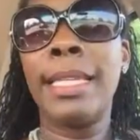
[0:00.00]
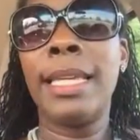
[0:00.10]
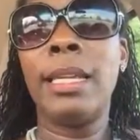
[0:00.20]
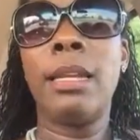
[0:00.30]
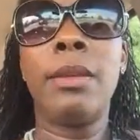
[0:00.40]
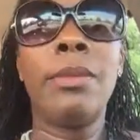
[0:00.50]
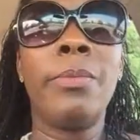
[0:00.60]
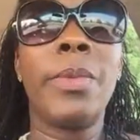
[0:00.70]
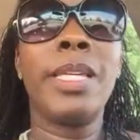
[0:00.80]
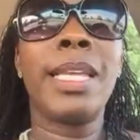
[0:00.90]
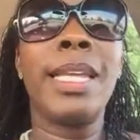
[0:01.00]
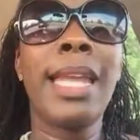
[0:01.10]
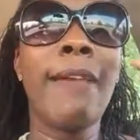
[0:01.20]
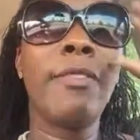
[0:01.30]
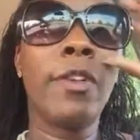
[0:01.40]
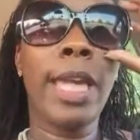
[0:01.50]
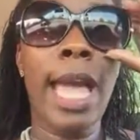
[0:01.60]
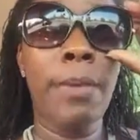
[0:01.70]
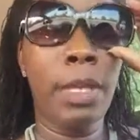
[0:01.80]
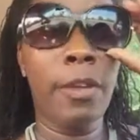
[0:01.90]
it because I didn't have the
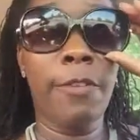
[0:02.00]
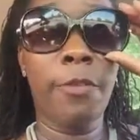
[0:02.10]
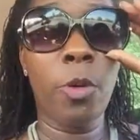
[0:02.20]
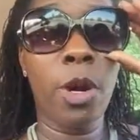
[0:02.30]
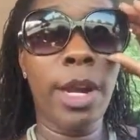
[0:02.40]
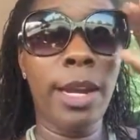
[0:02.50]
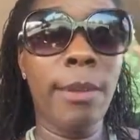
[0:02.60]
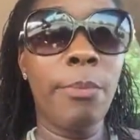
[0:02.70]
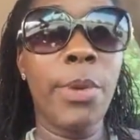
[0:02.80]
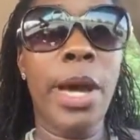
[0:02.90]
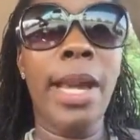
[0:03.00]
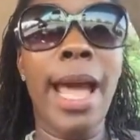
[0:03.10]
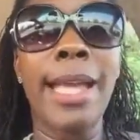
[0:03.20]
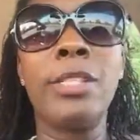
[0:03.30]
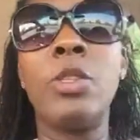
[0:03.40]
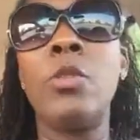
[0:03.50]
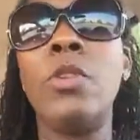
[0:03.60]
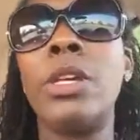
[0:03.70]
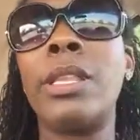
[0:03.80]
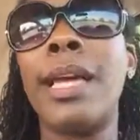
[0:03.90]
vocabulary for it but I do
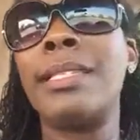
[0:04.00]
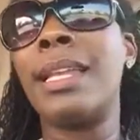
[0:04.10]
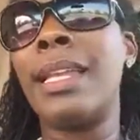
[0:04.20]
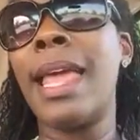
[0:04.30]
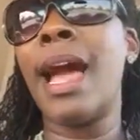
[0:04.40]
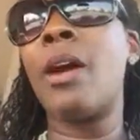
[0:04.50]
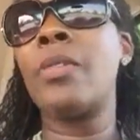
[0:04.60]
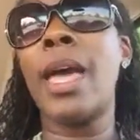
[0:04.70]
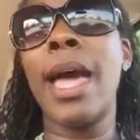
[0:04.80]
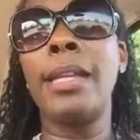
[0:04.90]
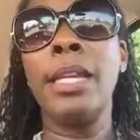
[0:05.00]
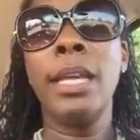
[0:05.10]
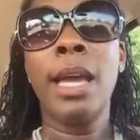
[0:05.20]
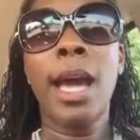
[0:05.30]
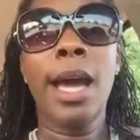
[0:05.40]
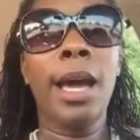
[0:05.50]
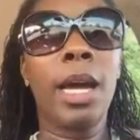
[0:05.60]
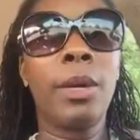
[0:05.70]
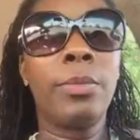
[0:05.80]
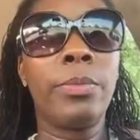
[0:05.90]
realize it now that
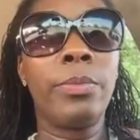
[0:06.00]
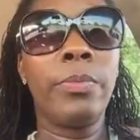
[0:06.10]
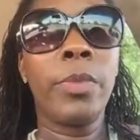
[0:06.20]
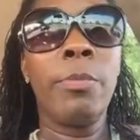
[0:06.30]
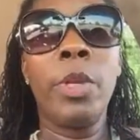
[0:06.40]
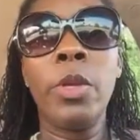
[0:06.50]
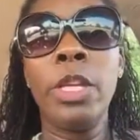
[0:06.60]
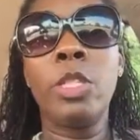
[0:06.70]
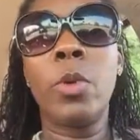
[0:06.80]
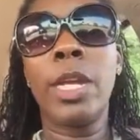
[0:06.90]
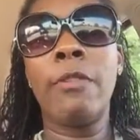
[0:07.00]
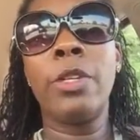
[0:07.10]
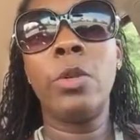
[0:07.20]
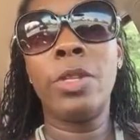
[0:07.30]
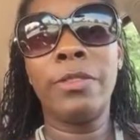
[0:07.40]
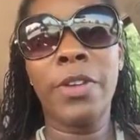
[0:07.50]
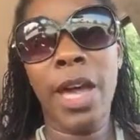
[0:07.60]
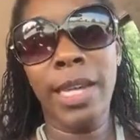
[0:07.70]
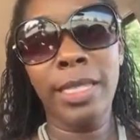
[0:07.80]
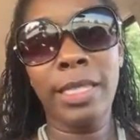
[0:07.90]
um, beauty is whatever you
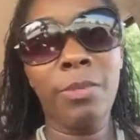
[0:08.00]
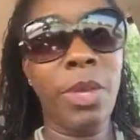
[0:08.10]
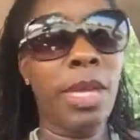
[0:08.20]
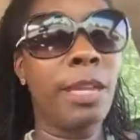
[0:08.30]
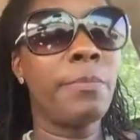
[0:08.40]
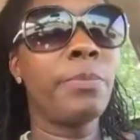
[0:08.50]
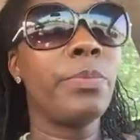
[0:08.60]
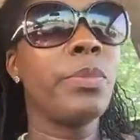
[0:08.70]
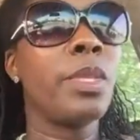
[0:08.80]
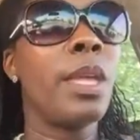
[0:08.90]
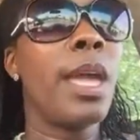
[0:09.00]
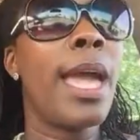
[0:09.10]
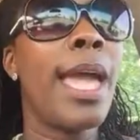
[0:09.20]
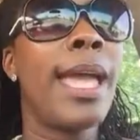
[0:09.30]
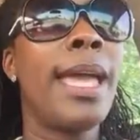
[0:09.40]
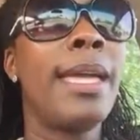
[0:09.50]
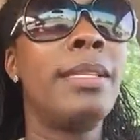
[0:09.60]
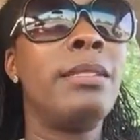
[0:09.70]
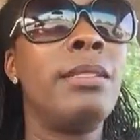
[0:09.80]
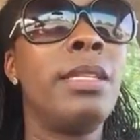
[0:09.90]
define it to be
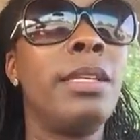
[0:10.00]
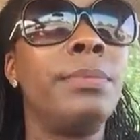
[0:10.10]
and